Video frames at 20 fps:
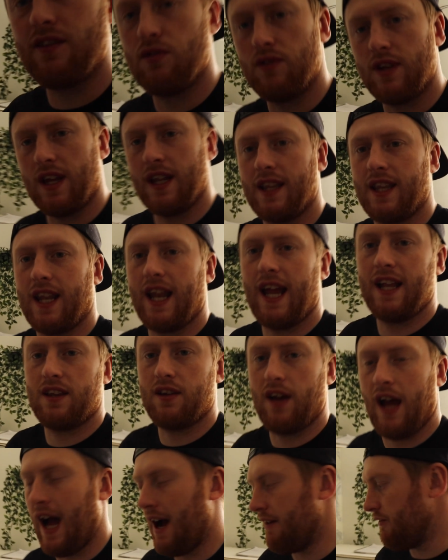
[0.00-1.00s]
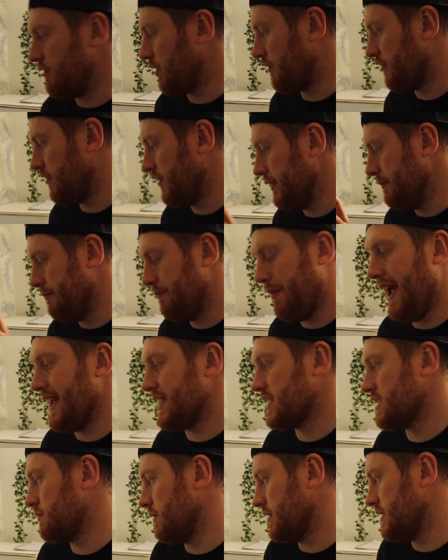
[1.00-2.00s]
through the internet to have a look for the
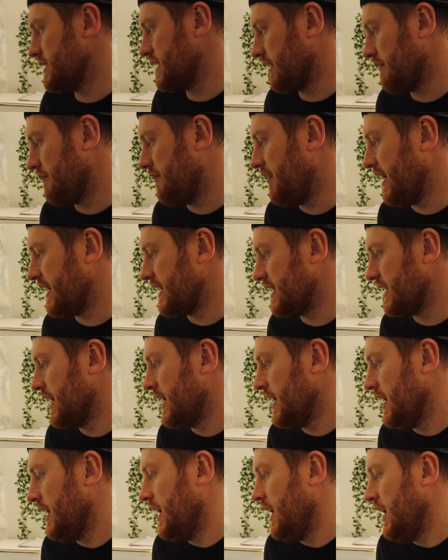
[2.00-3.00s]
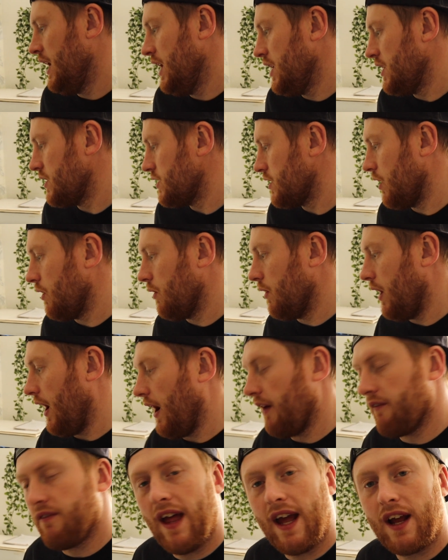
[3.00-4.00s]
best ones I can find. So
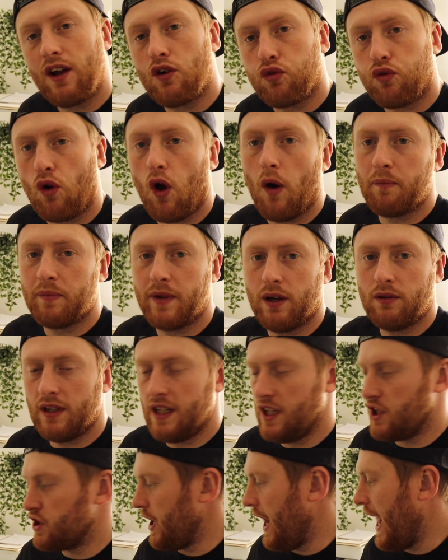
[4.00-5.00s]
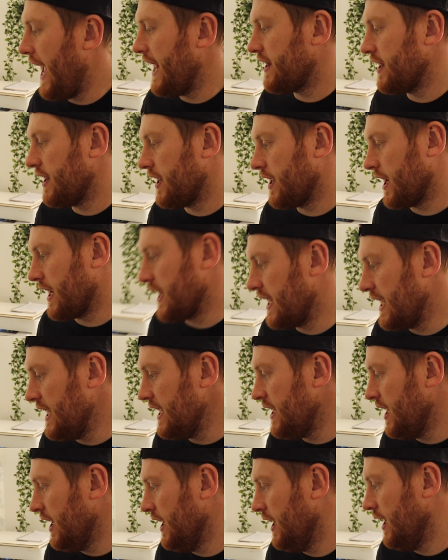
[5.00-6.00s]
I've then cropped out each letter that I
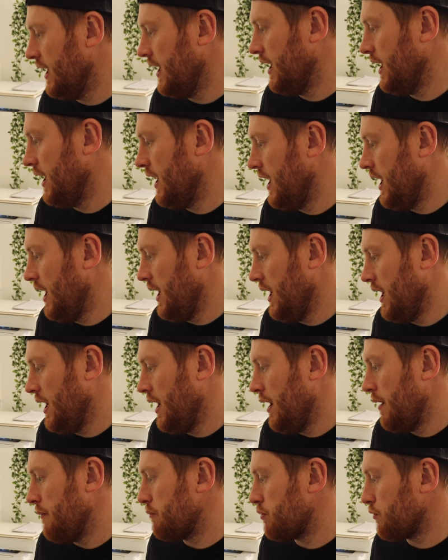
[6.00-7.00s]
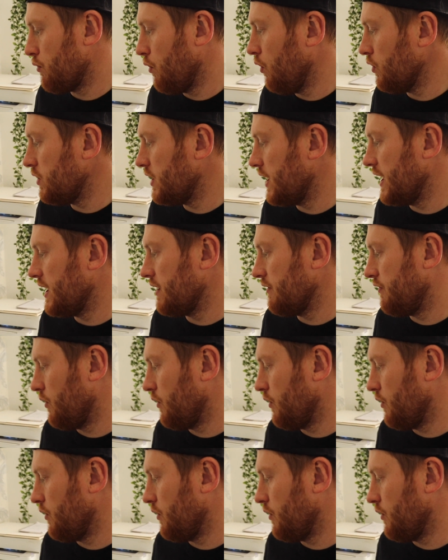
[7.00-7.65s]
need, brought it into